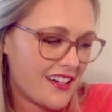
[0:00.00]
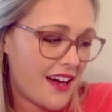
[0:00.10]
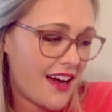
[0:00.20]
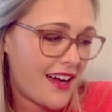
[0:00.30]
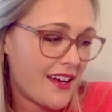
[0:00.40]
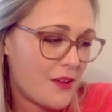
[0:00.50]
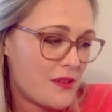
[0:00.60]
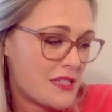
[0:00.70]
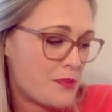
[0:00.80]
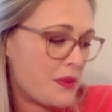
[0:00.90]
God
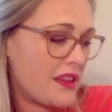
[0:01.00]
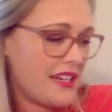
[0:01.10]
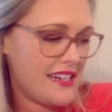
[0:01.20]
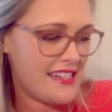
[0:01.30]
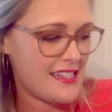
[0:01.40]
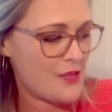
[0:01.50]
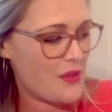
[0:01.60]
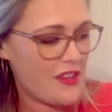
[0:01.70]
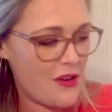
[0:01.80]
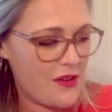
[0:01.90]
was pleased
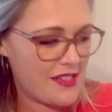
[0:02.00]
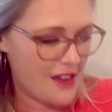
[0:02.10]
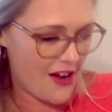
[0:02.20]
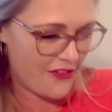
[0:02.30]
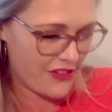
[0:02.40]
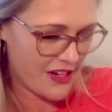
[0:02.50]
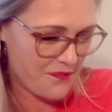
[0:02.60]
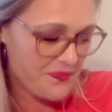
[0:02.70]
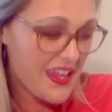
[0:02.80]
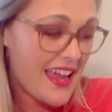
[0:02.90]
with Noah's offering,